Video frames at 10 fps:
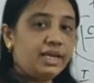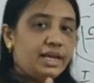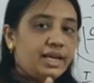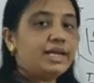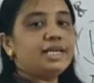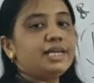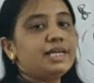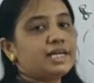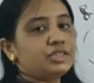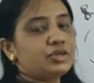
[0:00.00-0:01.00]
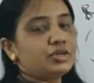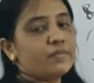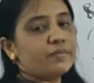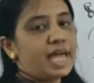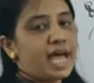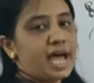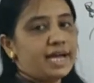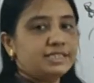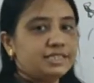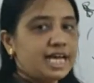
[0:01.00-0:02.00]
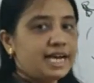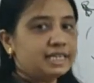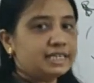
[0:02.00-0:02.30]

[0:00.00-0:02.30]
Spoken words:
Integration of that is